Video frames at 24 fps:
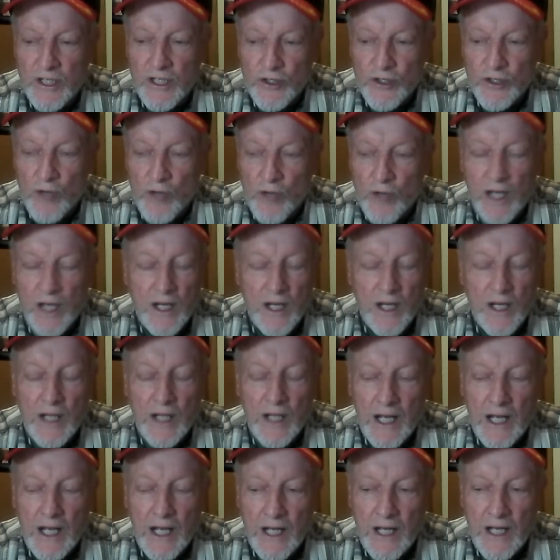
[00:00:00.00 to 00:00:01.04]
okay to
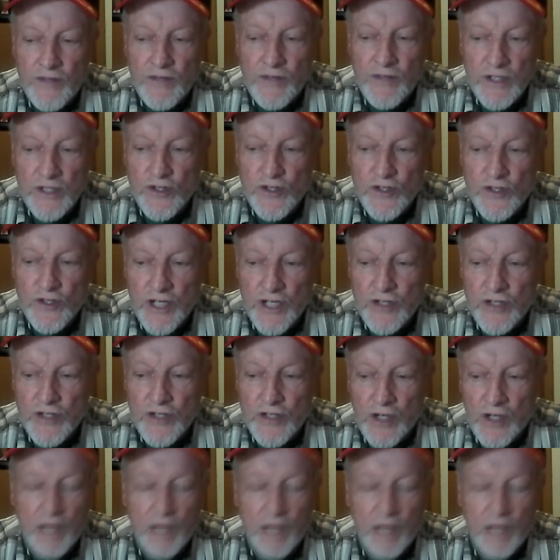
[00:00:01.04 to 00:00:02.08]
hate the disease
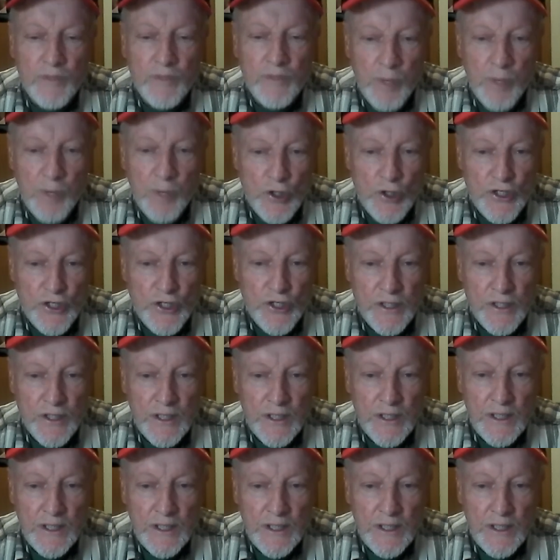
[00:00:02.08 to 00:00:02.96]
and love the person.